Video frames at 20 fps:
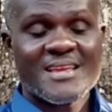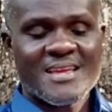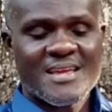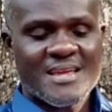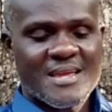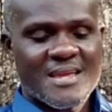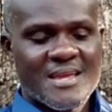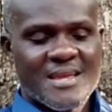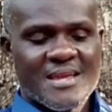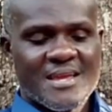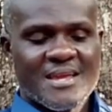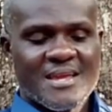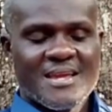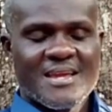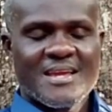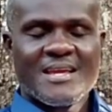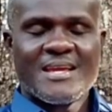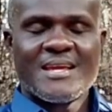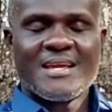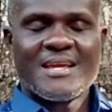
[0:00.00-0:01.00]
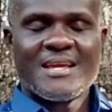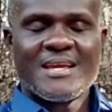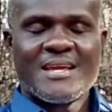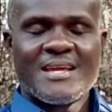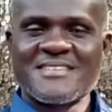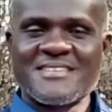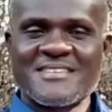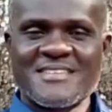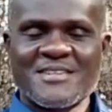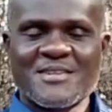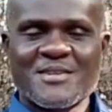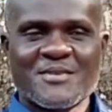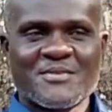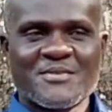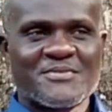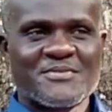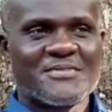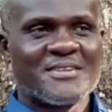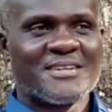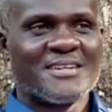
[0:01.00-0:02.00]
It's like this is a season
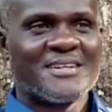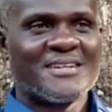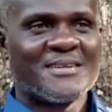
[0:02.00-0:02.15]
of